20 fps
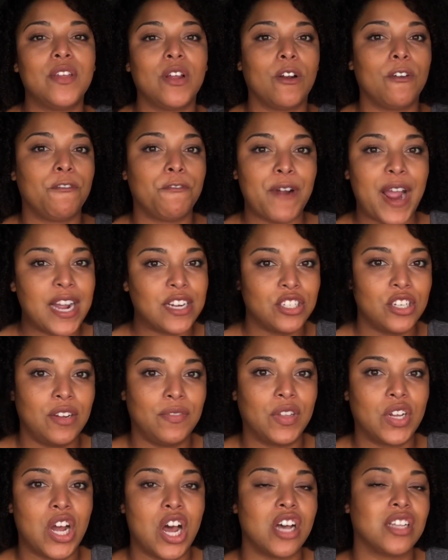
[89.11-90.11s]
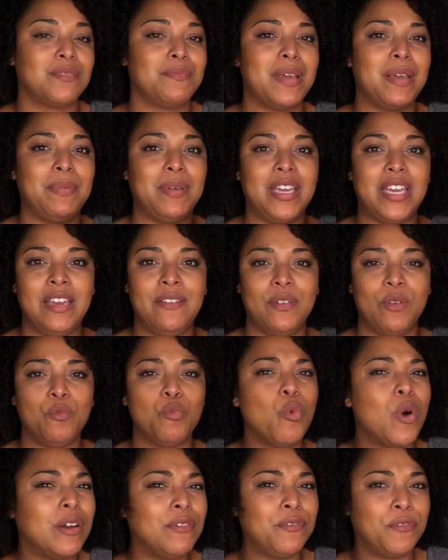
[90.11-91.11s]
They're a fraction of the cost, maybe
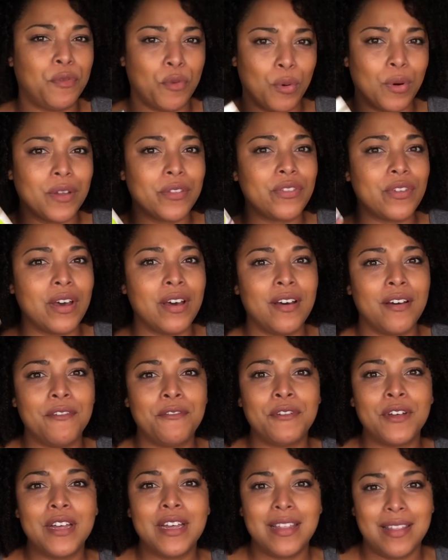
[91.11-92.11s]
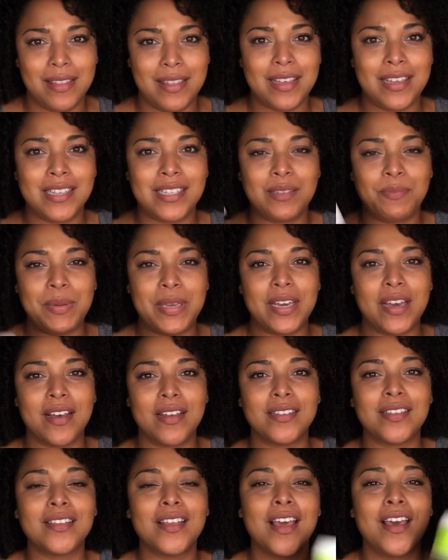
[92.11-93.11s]
even one fourth of this
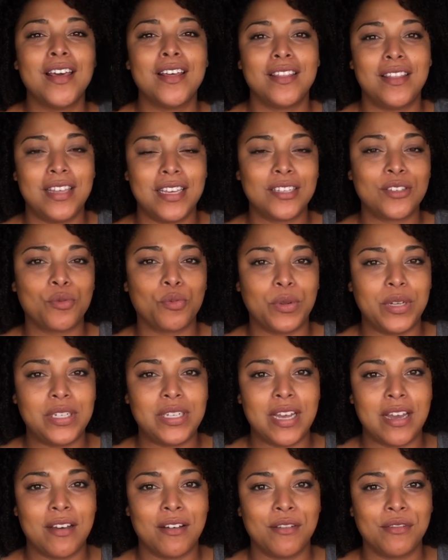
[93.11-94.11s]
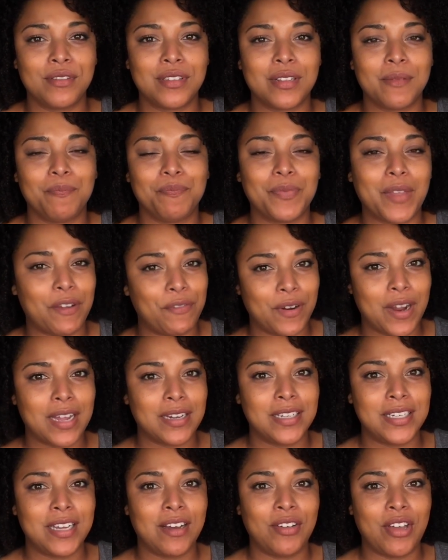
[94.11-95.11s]
because this retails, I
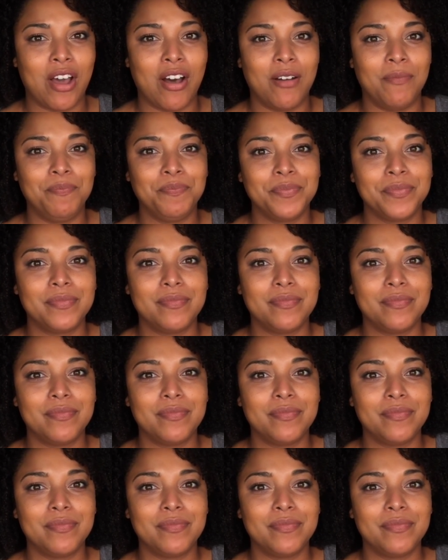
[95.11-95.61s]
forgot to tell y'all,